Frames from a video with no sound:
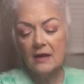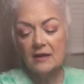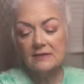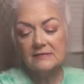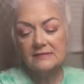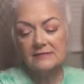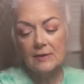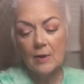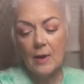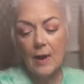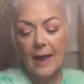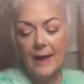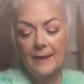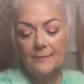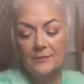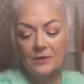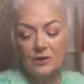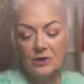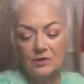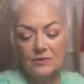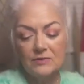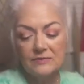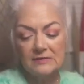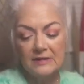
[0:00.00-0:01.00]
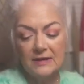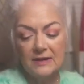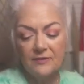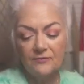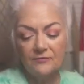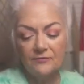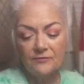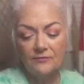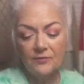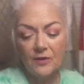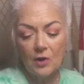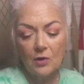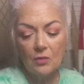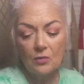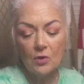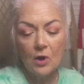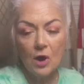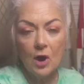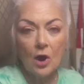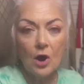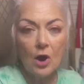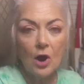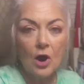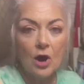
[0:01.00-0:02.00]
So, I'm using Folk
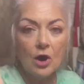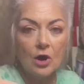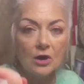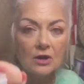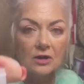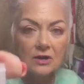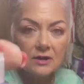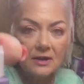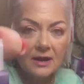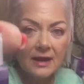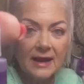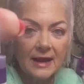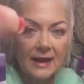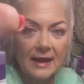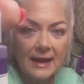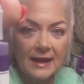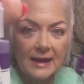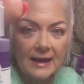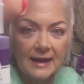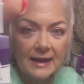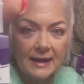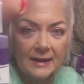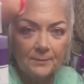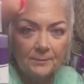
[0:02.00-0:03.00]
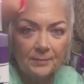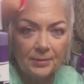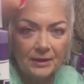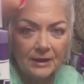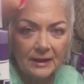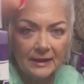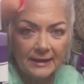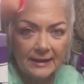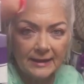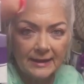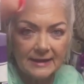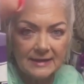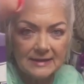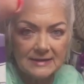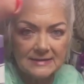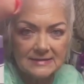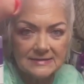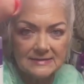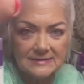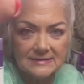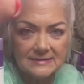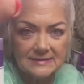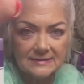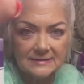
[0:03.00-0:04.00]
Art
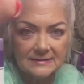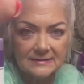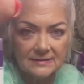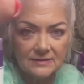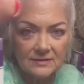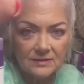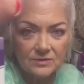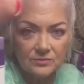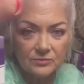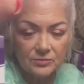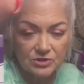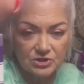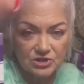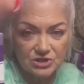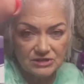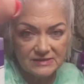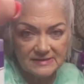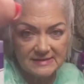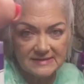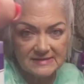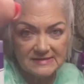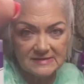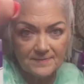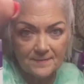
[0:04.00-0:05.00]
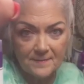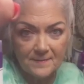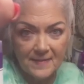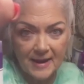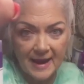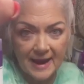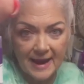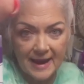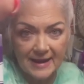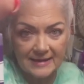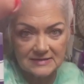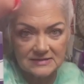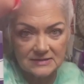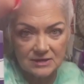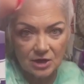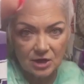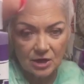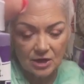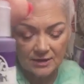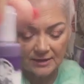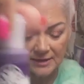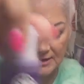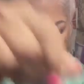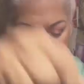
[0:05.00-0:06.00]
Eggplant, which says matte
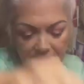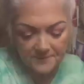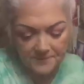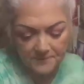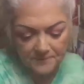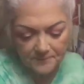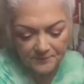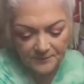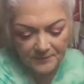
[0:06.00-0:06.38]
on it.